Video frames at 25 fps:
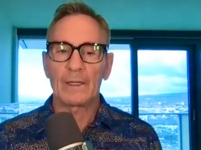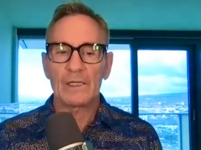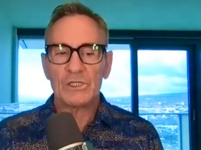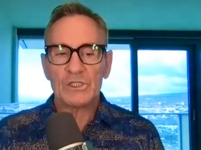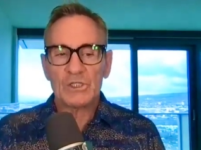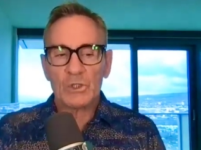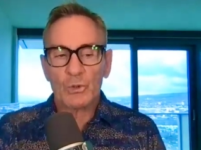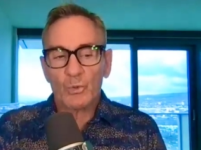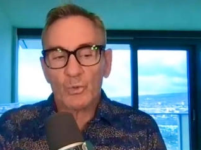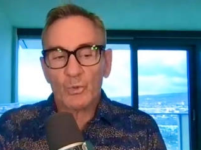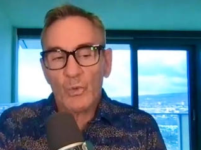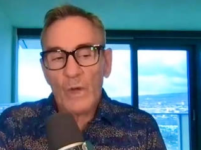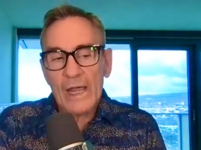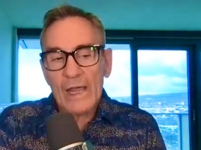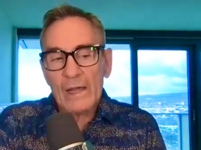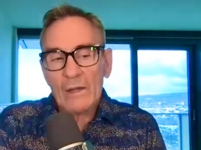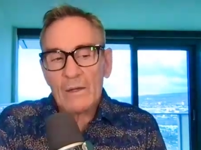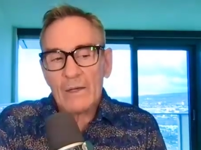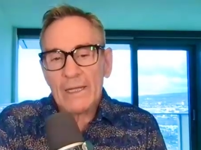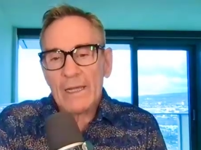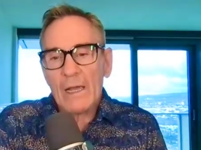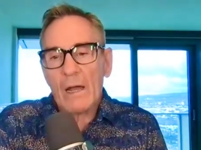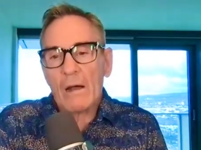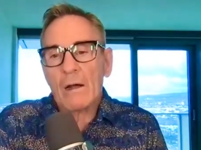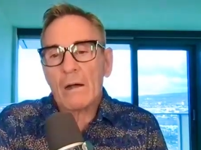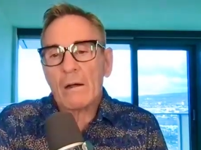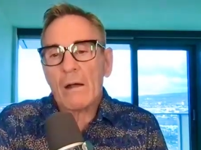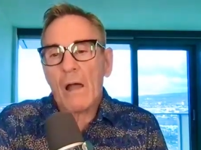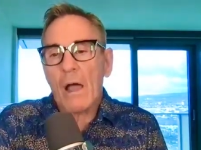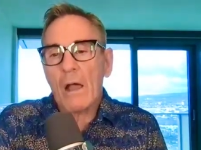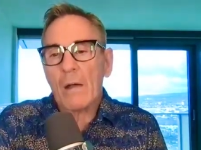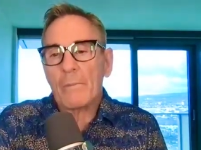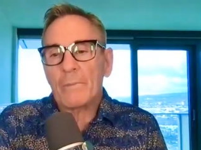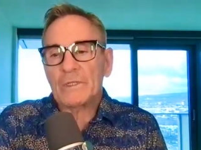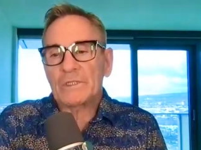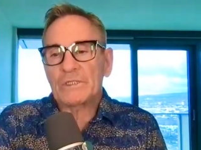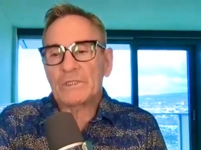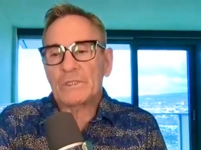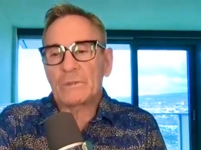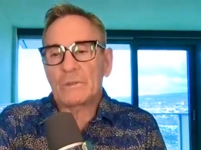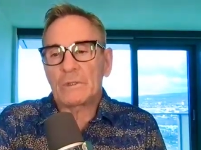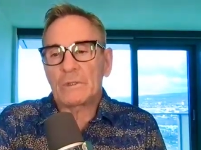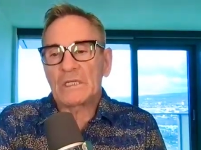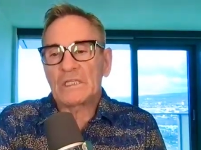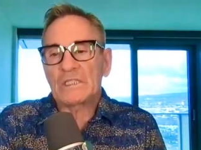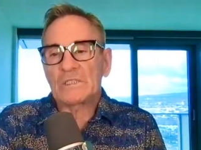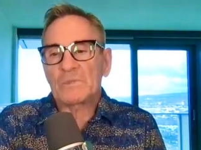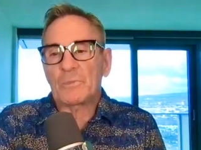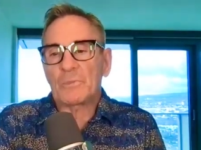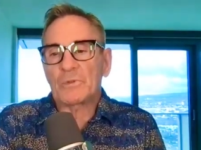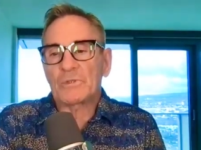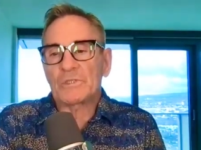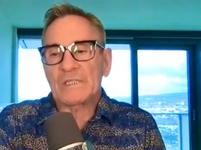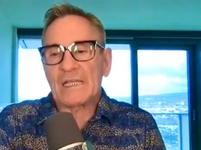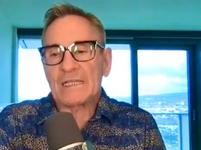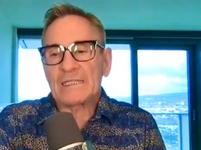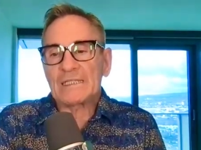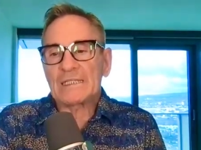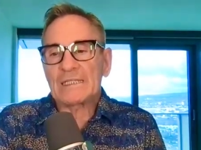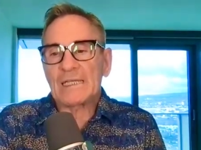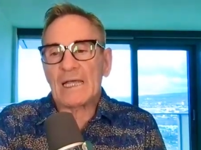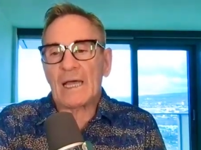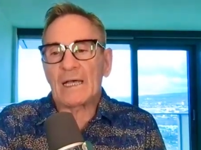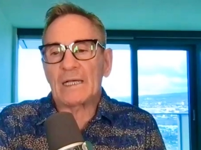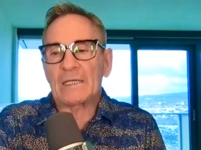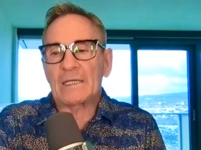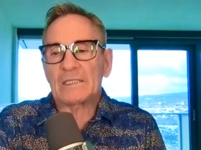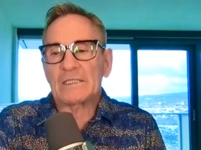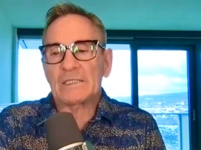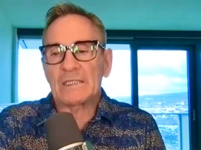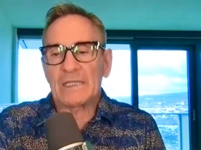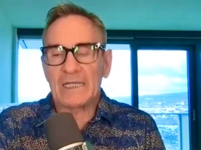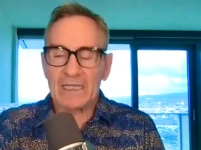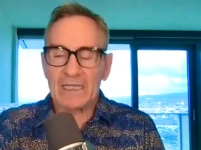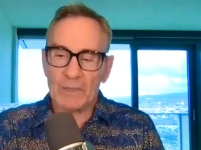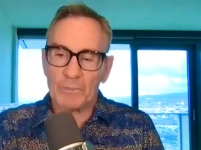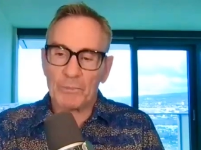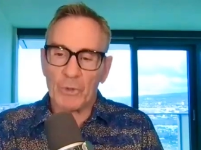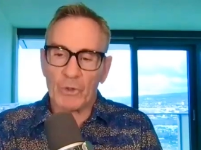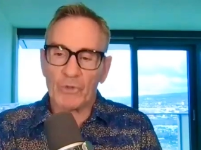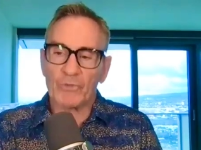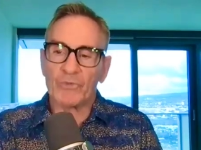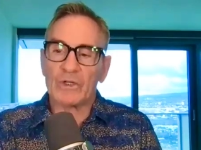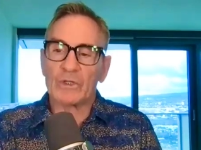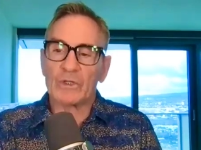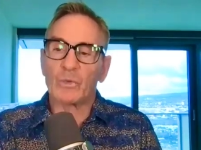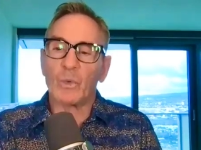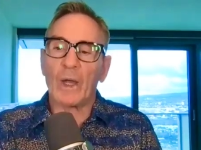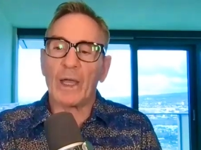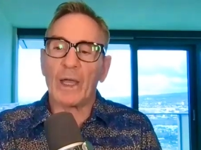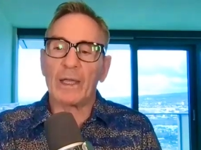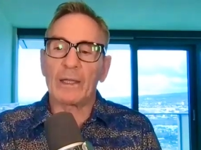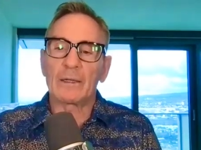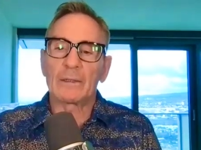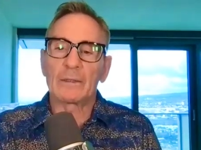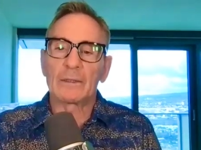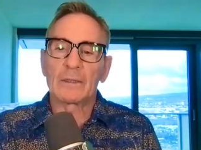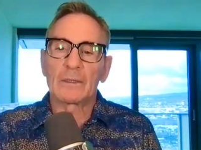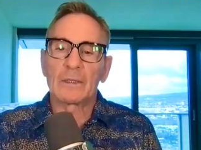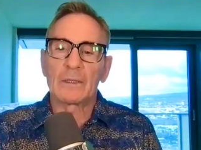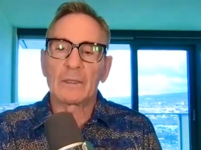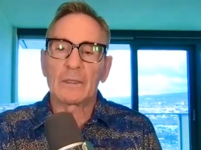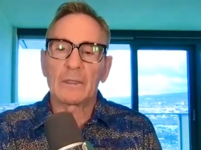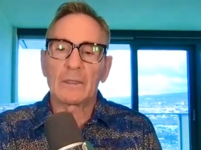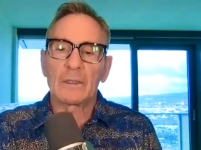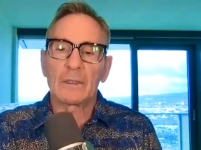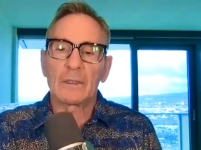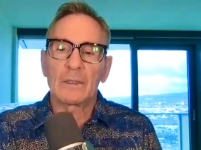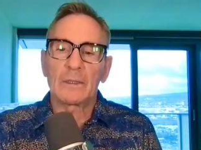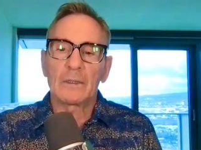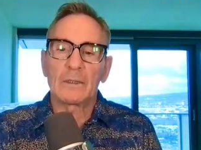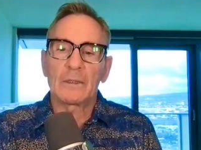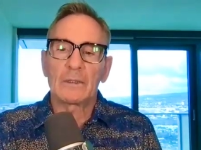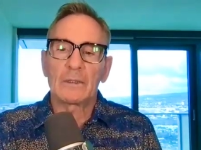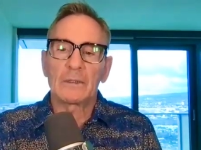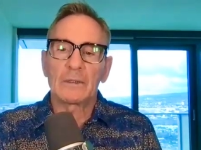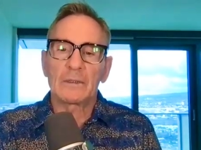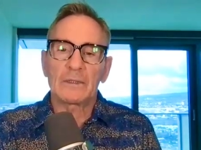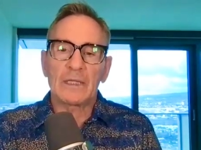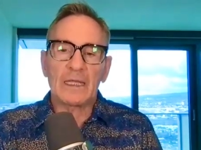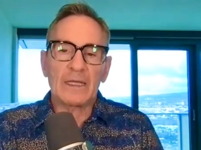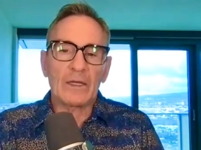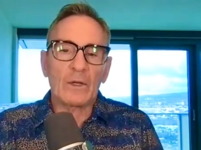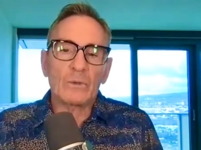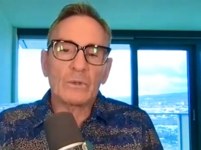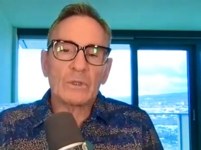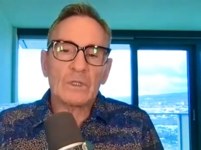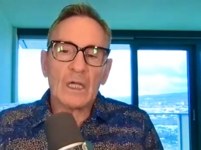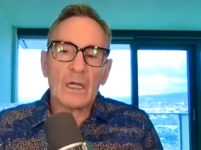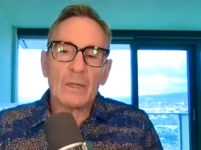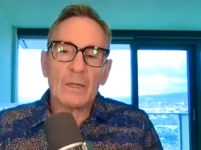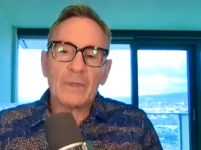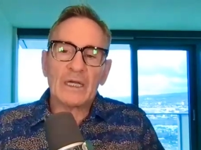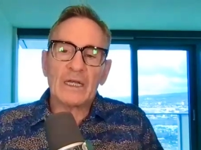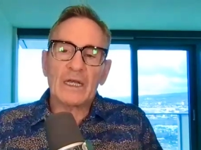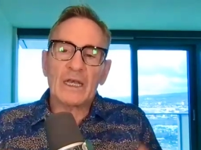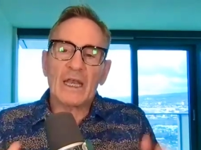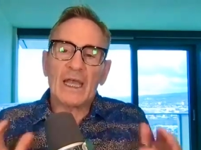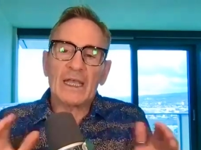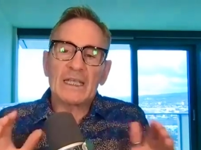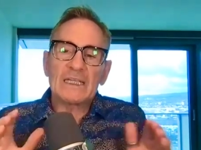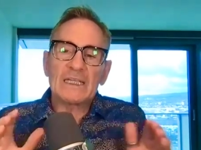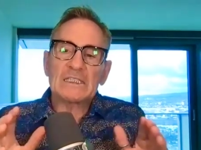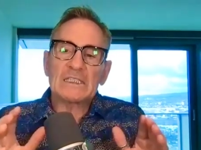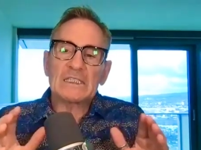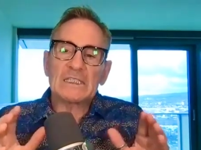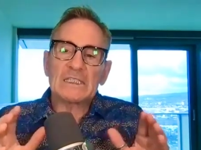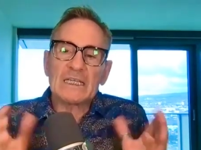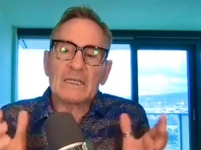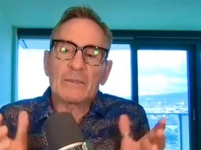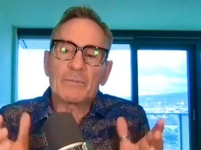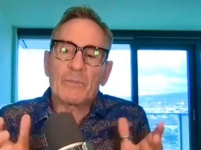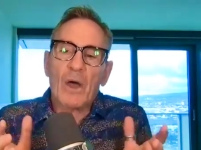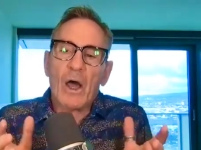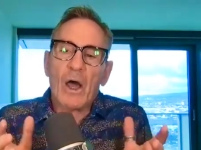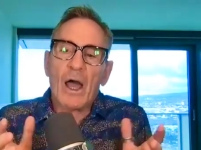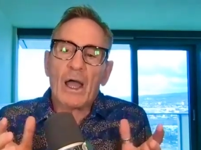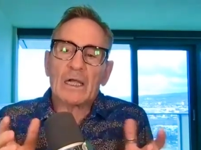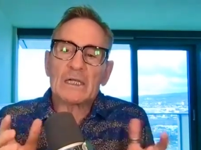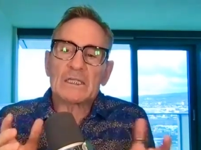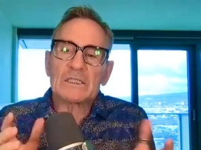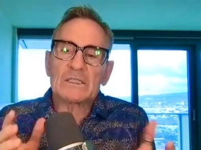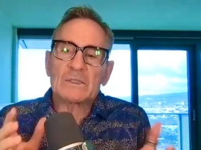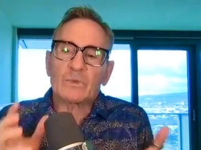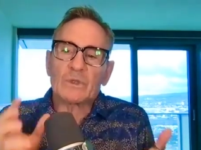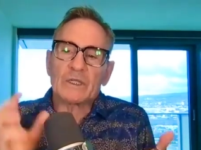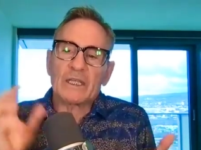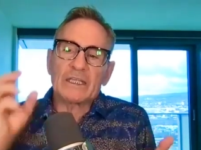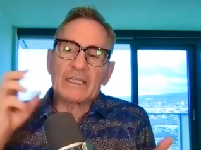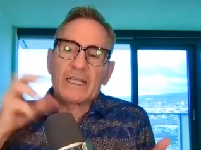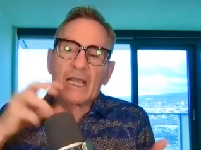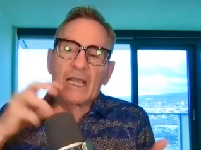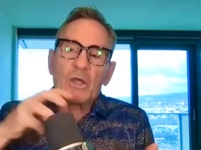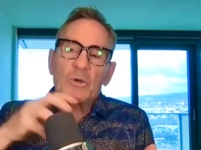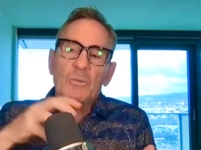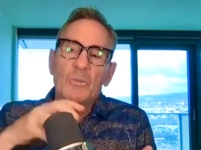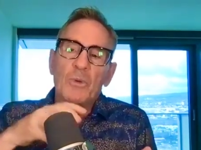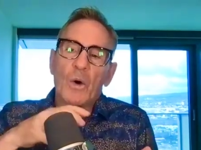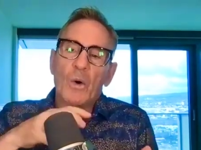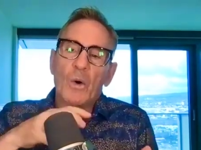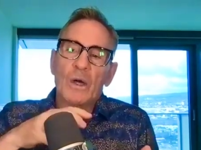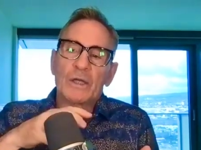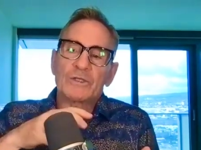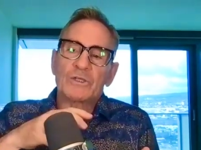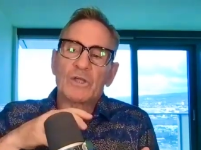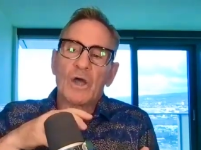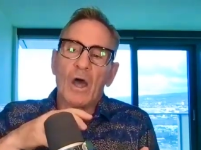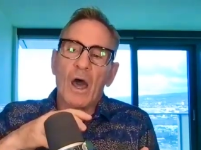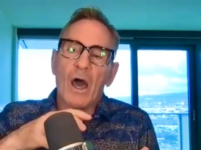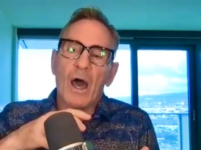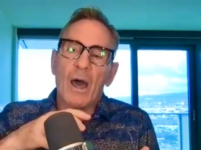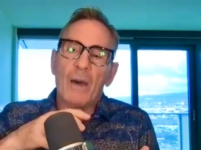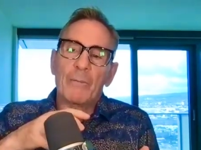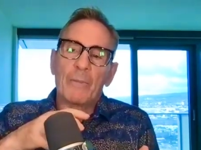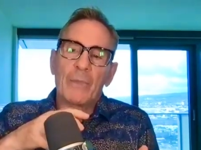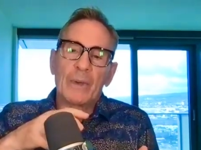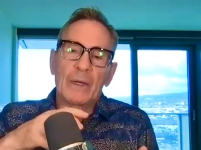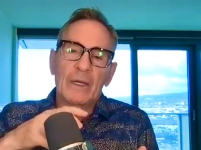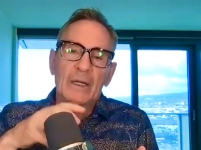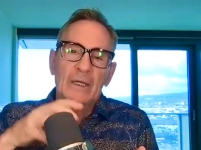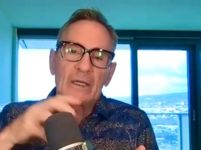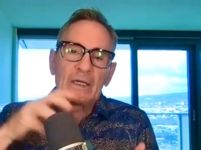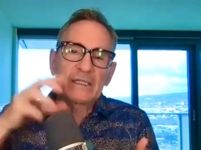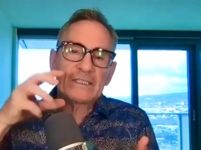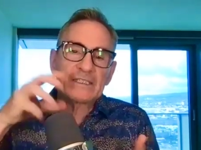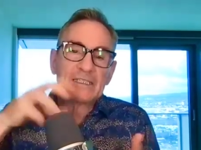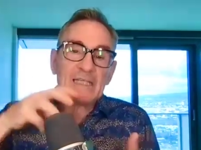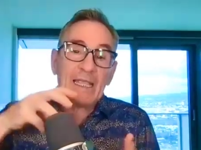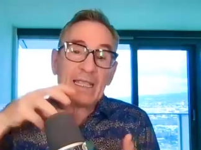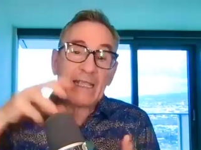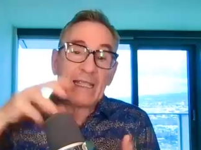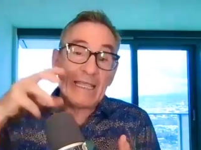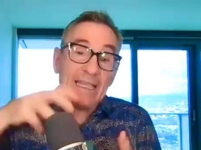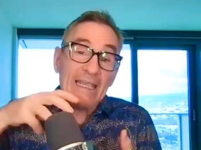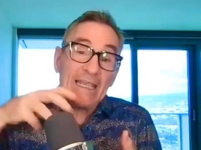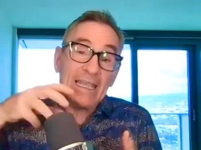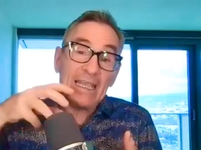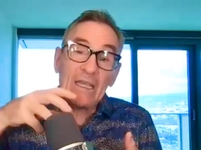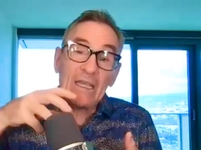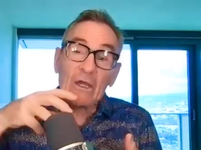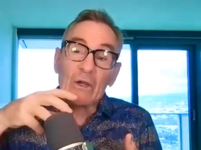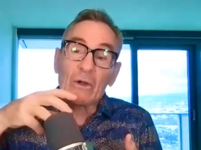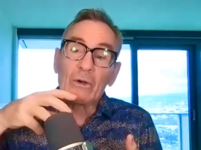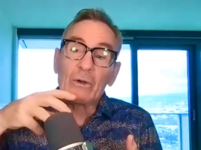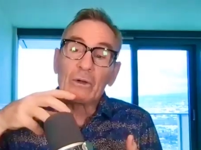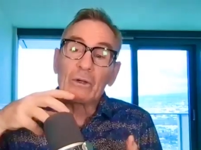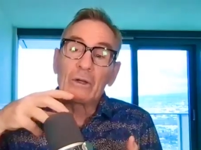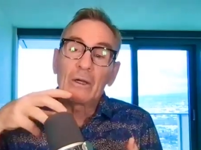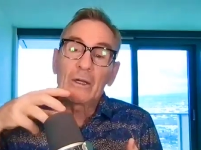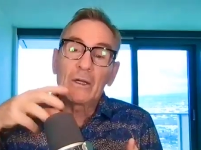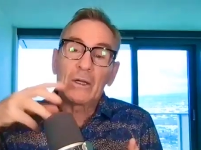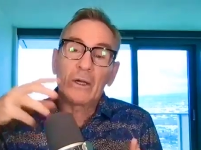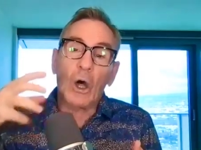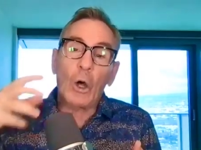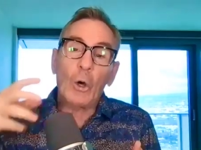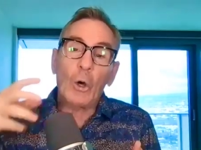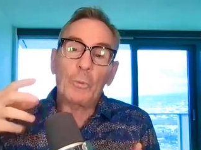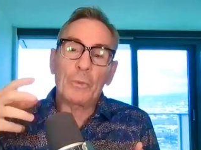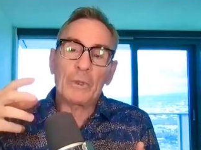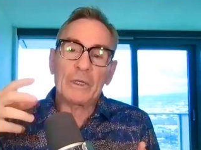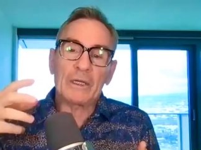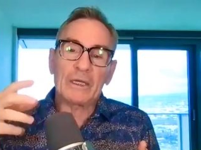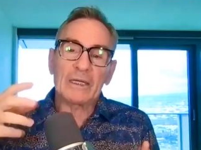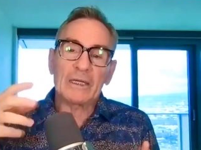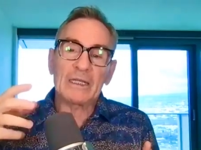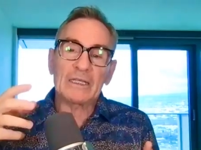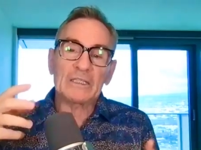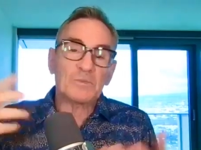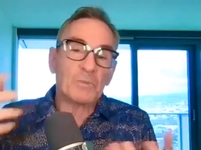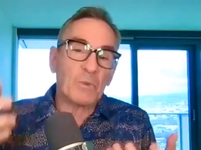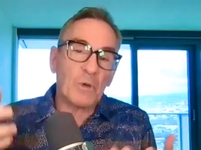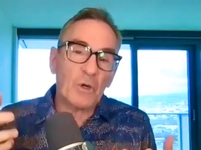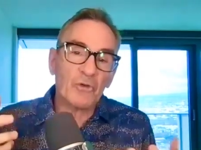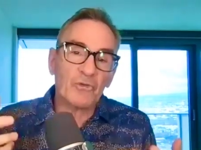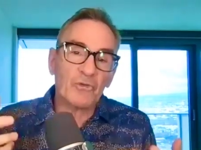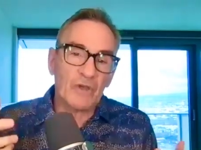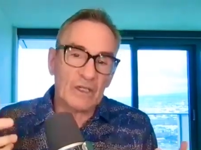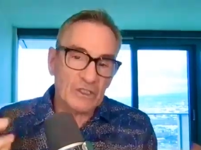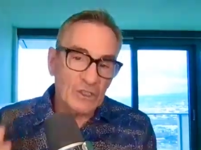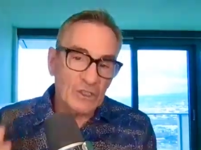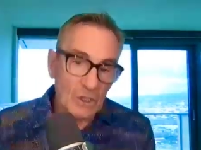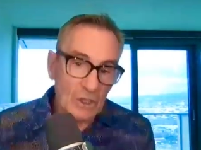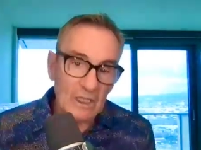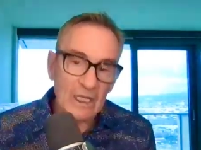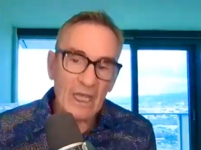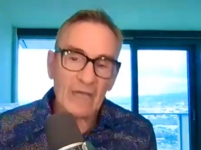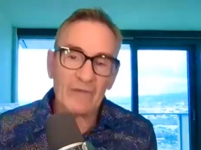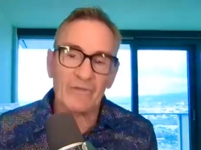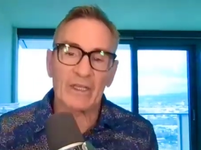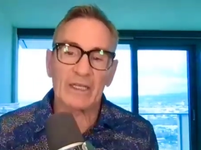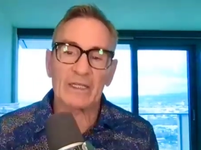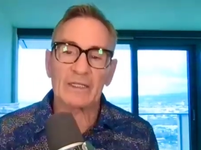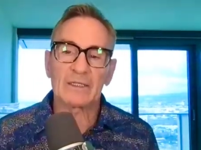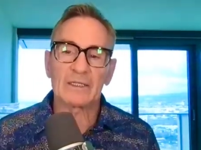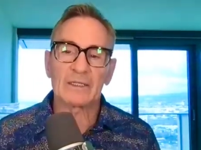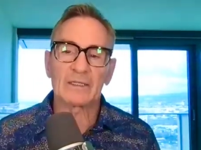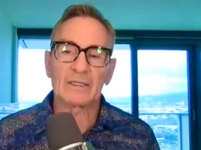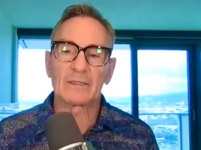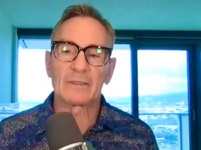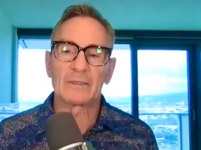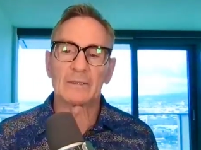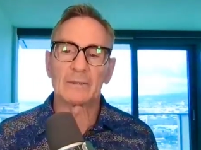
So rarely are opportunities presented to us in a perfect way. They don't come in a nice little box with a yellow bow on top saying, here, open it, it's perfect, you'll love it.